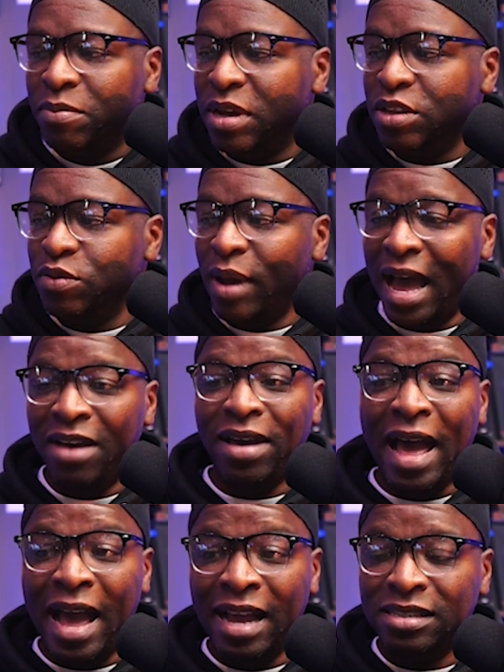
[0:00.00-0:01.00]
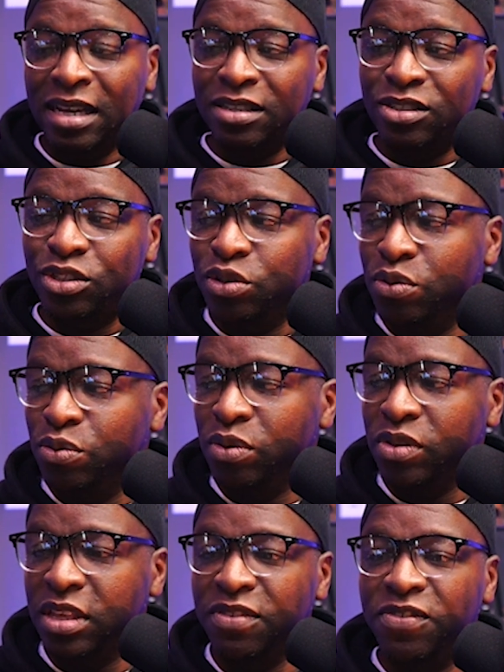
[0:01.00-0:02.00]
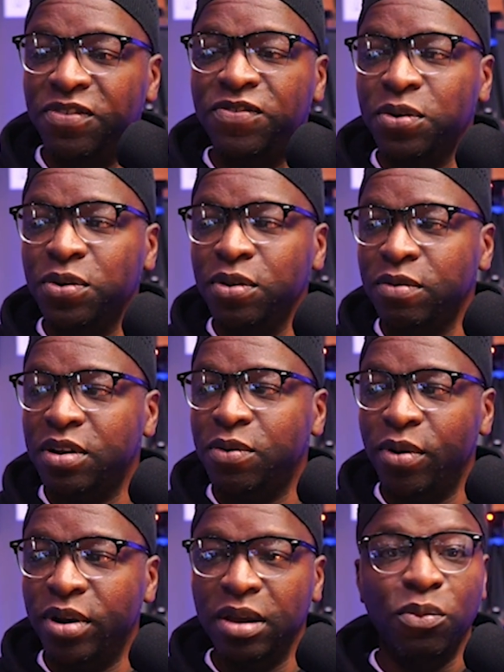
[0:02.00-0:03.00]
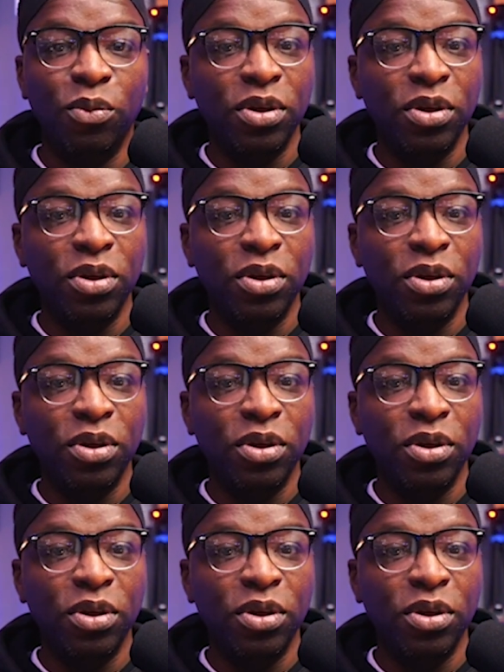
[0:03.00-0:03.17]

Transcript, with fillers: but you have access to the full recording